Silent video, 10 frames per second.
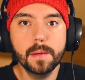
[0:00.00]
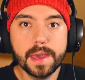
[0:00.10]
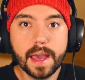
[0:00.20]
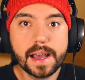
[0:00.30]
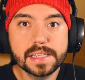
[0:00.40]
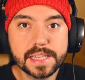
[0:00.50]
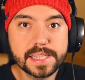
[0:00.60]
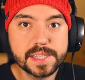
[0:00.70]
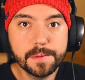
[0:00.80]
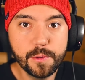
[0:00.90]
Yeah guys, this
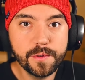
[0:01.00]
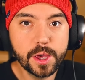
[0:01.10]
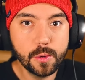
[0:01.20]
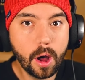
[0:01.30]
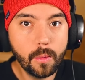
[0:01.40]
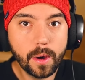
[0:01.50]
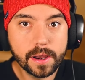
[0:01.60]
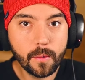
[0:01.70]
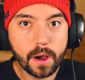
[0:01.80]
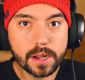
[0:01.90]
is the movie you all
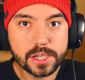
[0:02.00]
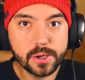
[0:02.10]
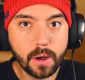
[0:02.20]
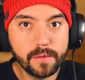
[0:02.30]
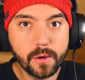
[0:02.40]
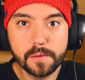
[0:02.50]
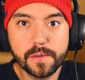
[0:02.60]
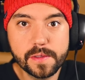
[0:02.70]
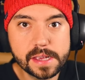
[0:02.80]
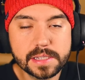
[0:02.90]
wanted to watch, you all voted
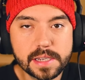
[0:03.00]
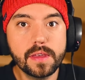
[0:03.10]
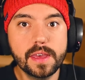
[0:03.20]
for this.